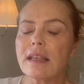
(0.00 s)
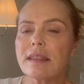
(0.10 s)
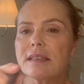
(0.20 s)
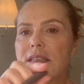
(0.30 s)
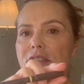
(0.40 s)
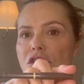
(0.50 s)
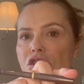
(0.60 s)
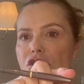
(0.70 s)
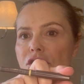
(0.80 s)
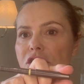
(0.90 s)
This is the
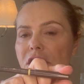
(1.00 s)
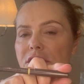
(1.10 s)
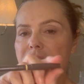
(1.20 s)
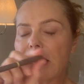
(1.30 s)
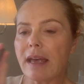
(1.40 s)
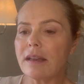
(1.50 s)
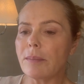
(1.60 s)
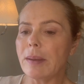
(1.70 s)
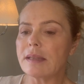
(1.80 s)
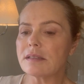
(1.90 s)
Studio
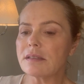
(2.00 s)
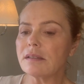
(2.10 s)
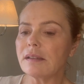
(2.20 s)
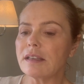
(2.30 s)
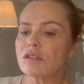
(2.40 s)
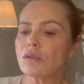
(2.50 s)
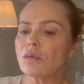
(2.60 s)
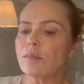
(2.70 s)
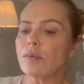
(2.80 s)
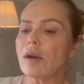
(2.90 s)
10 pencil. It's
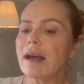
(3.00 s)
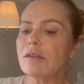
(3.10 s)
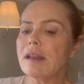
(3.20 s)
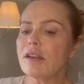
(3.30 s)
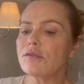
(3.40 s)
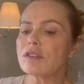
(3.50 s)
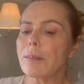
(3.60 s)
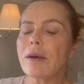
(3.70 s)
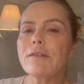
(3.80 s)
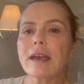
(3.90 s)
called Brow Lift
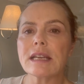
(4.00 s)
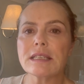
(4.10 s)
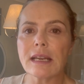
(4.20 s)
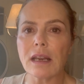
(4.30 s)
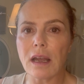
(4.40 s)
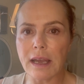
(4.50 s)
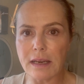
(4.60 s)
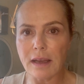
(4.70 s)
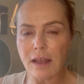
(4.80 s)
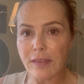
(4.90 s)
Perfecting
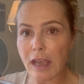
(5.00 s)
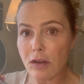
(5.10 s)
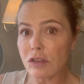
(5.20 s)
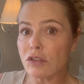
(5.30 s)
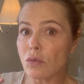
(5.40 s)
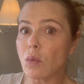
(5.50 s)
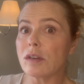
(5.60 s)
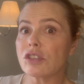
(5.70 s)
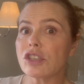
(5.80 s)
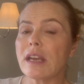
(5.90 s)
Liner, and they only do
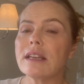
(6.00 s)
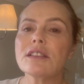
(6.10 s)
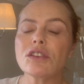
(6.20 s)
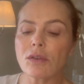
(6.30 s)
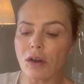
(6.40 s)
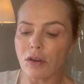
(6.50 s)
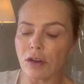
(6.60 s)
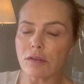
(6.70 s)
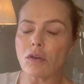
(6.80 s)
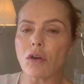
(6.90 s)
one shade, so you can't
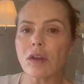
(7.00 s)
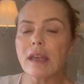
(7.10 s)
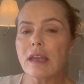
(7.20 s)
go wrong.